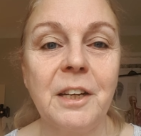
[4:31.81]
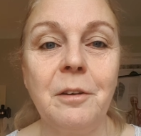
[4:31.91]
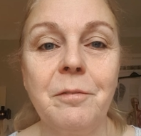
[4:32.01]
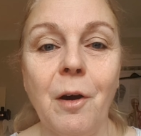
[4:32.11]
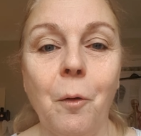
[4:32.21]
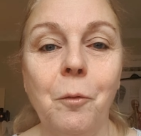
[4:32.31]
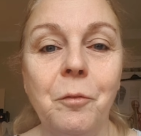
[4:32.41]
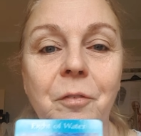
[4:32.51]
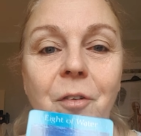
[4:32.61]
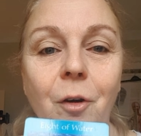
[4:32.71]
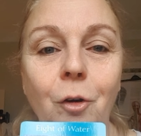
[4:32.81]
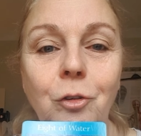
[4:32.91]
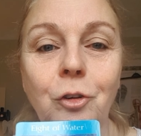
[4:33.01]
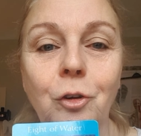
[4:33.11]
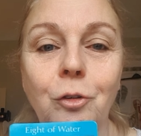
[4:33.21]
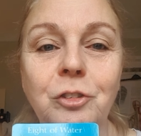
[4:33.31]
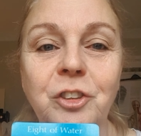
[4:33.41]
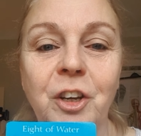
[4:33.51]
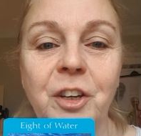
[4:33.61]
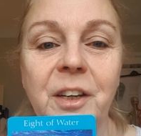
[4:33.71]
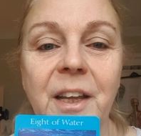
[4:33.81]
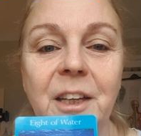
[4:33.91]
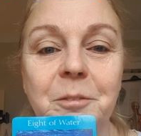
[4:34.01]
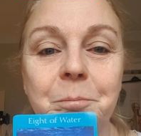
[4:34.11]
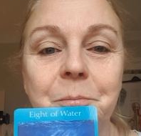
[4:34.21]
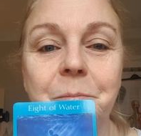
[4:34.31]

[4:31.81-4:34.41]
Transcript: and evolve on your journey.